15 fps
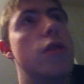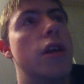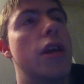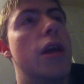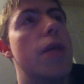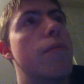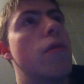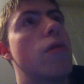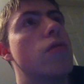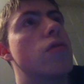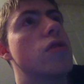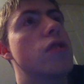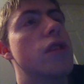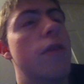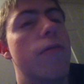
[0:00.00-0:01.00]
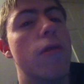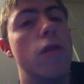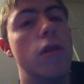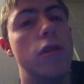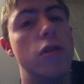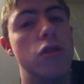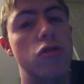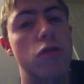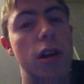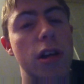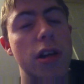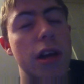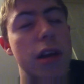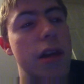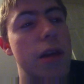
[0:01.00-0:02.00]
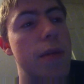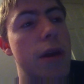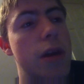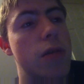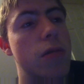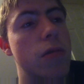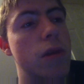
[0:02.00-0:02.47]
Dean Ambrose and Seth Rollins, tried to get them out of the